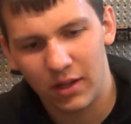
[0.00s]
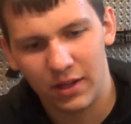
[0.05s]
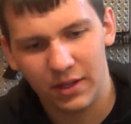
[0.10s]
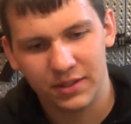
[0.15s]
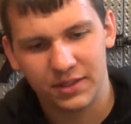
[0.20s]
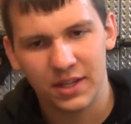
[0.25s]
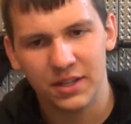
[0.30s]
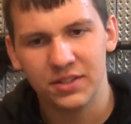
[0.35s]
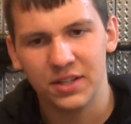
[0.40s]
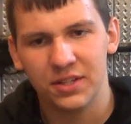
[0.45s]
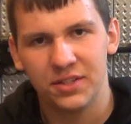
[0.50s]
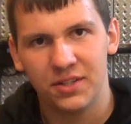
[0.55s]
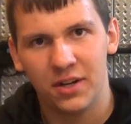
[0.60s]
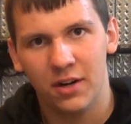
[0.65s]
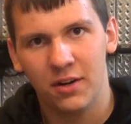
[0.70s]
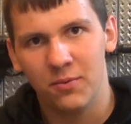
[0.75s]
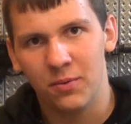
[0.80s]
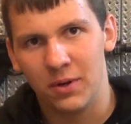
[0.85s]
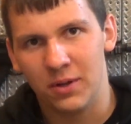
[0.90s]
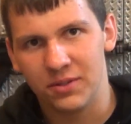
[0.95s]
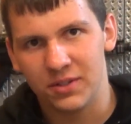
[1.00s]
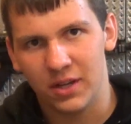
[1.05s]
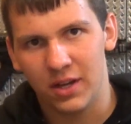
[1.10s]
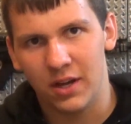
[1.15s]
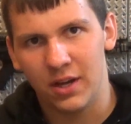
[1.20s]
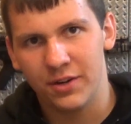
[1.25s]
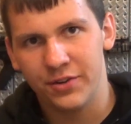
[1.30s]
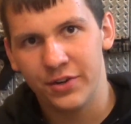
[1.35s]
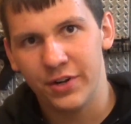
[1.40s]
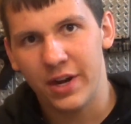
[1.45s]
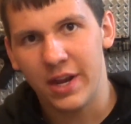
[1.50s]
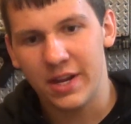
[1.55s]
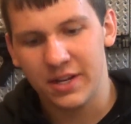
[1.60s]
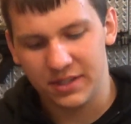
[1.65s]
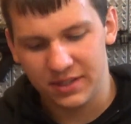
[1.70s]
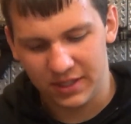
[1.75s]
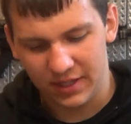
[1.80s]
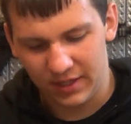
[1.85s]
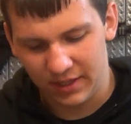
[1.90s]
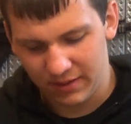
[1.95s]
And since I started when I was under
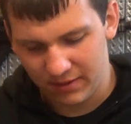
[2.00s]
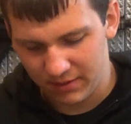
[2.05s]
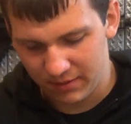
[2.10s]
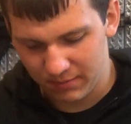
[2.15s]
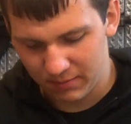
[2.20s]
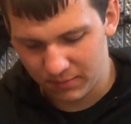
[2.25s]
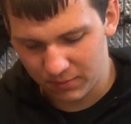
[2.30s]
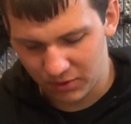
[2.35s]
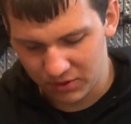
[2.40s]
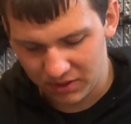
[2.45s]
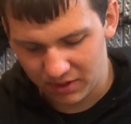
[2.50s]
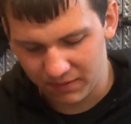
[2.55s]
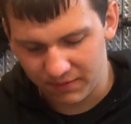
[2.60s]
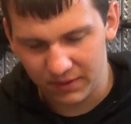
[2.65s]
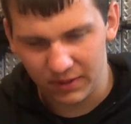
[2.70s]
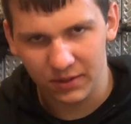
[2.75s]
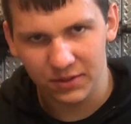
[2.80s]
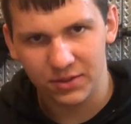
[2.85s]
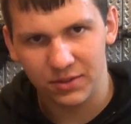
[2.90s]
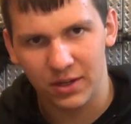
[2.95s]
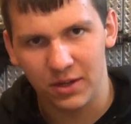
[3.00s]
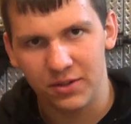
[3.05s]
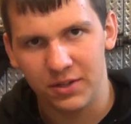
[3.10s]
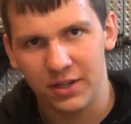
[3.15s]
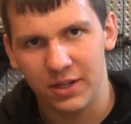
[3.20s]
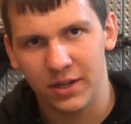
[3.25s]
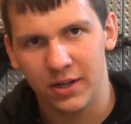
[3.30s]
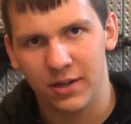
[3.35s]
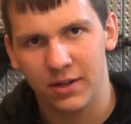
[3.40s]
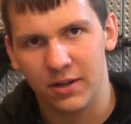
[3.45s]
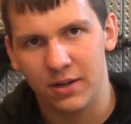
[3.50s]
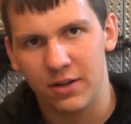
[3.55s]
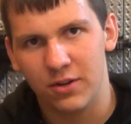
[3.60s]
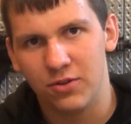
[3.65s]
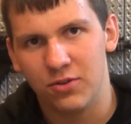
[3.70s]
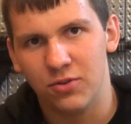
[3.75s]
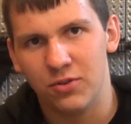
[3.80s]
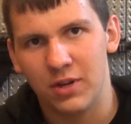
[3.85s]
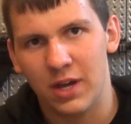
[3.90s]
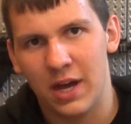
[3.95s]
18, most of the fields around here
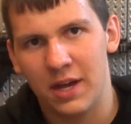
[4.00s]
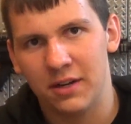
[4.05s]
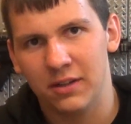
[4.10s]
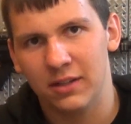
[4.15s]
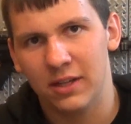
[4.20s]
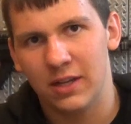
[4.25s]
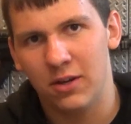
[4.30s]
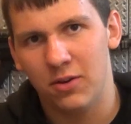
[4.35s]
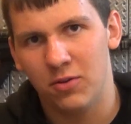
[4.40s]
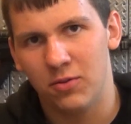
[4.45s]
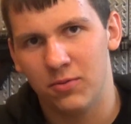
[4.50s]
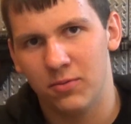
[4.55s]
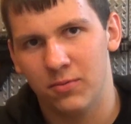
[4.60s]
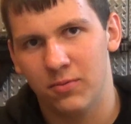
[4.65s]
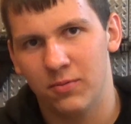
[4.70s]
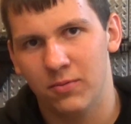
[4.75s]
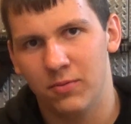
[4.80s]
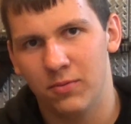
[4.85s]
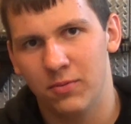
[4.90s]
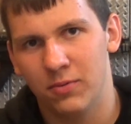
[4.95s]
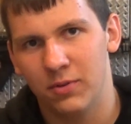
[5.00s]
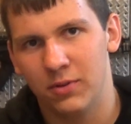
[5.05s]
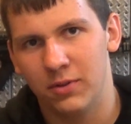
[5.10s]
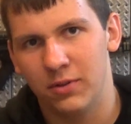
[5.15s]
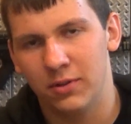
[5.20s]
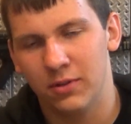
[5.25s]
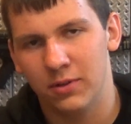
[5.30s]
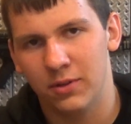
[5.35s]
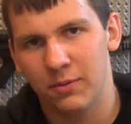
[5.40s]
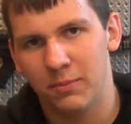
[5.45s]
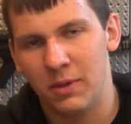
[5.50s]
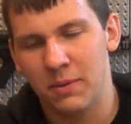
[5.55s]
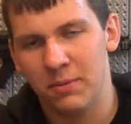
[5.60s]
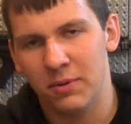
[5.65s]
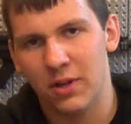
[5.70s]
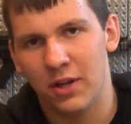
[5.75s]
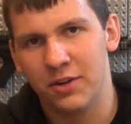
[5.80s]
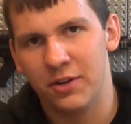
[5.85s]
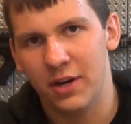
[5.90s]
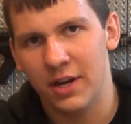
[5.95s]
do not allow
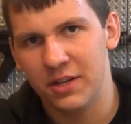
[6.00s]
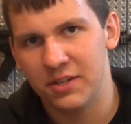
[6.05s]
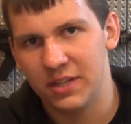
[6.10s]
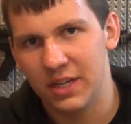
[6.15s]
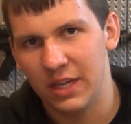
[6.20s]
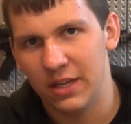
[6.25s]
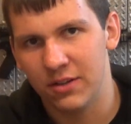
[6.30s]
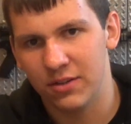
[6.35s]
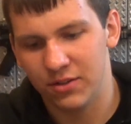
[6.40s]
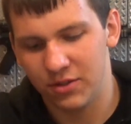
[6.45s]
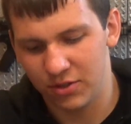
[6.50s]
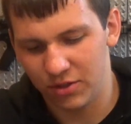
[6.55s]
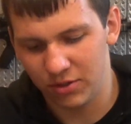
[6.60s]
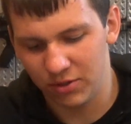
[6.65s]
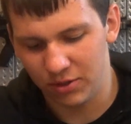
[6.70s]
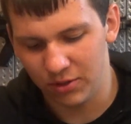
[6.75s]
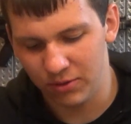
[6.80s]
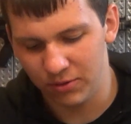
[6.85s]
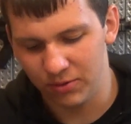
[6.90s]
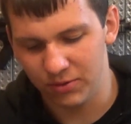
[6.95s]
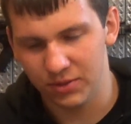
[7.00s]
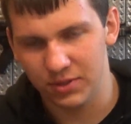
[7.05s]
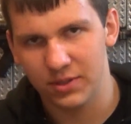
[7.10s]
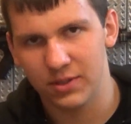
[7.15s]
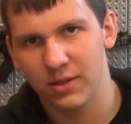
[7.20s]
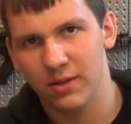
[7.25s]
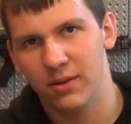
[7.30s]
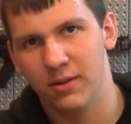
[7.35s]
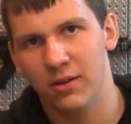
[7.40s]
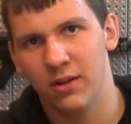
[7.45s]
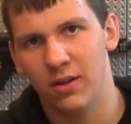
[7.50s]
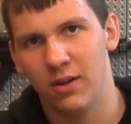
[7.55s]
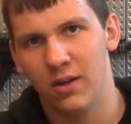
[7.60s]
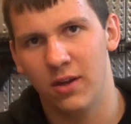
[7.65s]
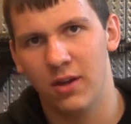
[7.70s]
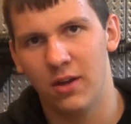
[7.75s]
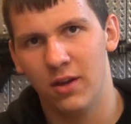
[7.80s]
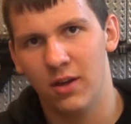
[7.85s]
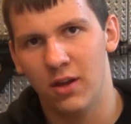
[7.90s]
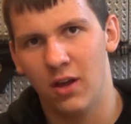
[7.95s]
people under 18 to use
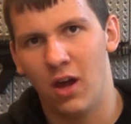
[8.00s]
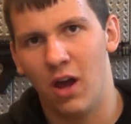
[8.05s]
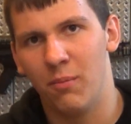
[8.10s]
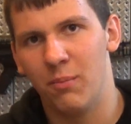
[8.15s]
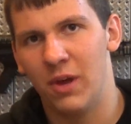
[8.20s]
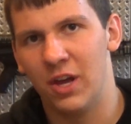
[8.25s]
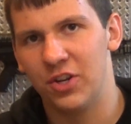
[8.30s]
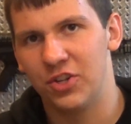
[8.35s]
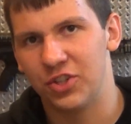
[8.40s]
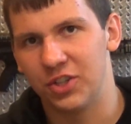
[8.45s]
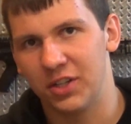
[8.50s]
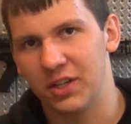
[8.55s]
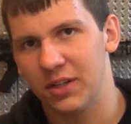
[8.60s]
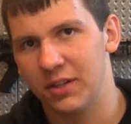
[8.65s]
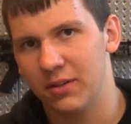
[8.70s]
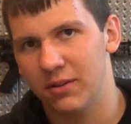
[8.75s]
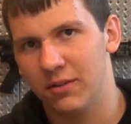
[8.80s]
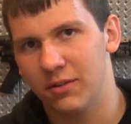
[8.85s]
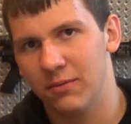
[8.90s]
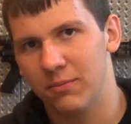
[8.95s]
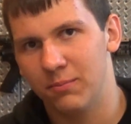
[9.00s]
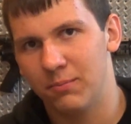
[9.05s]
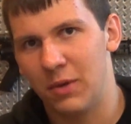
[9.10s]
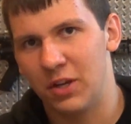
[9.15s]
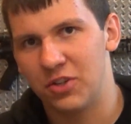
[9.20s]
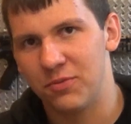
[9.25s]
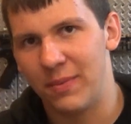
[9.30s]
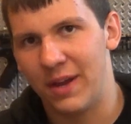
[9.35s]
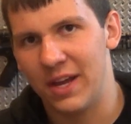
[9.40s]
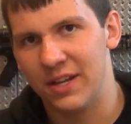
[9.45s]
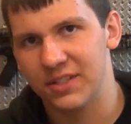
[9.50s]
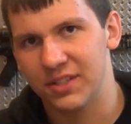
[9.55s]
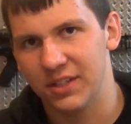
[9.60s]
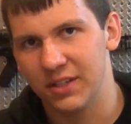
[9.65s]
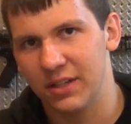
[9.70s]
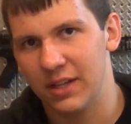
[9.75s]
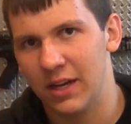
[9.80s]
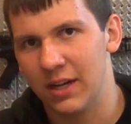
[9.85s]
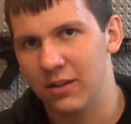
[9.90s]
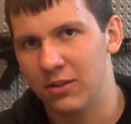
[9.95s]
a mesh mask
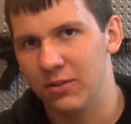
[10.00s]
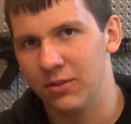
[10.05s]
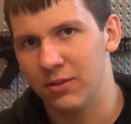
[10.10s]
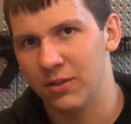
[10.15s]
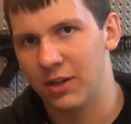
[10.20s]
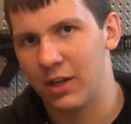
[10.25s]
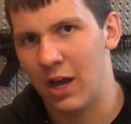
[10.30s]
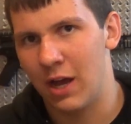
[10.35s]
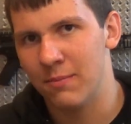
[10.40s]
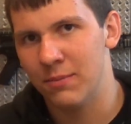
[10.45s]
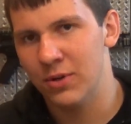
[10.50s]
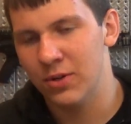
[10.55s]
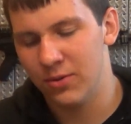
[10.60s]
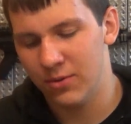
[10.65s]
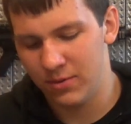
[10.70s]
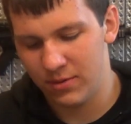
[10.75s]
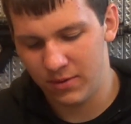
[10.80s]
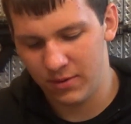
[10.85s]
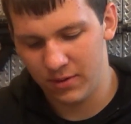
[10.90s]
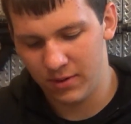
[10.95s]
and goggle combo.